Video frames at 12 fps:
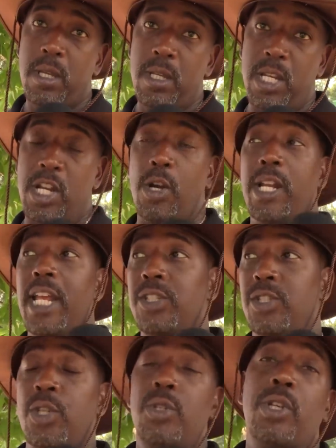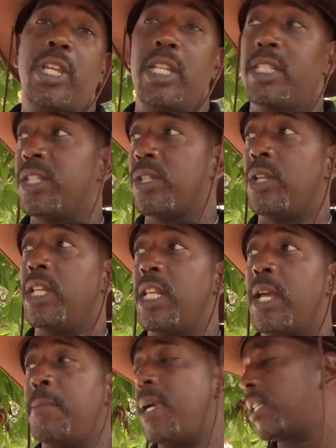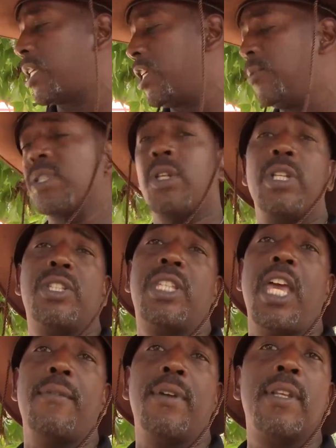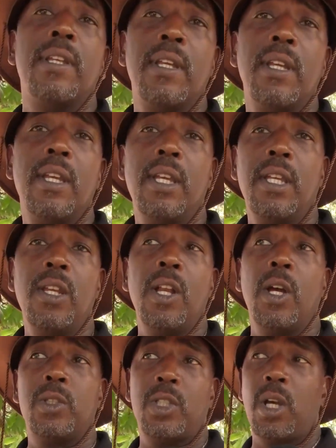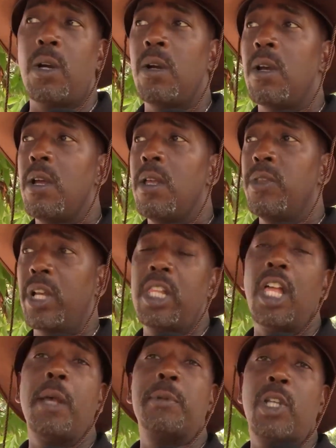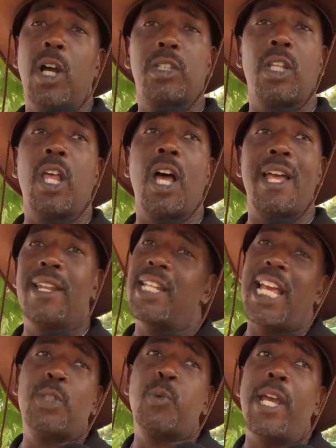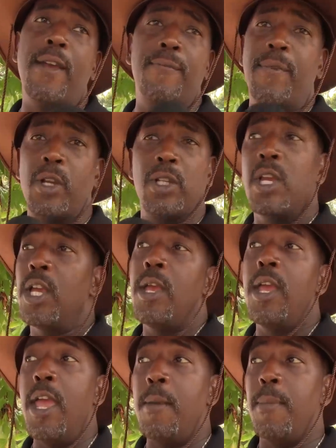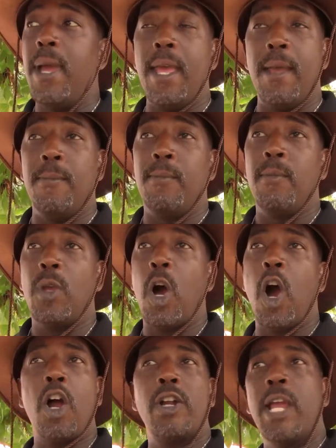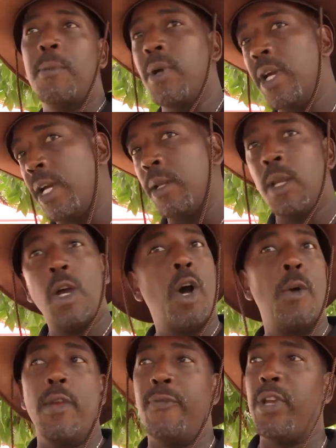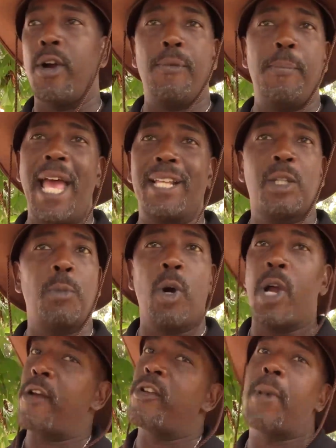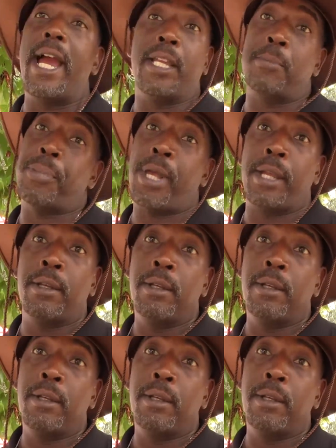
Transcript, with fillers: you know, and that's junior kids. He's only that back then he was only seven, you know, so the clubs cost a lot. That's why it veers. In, in our neighborhood, if you're basketball, everybody can play.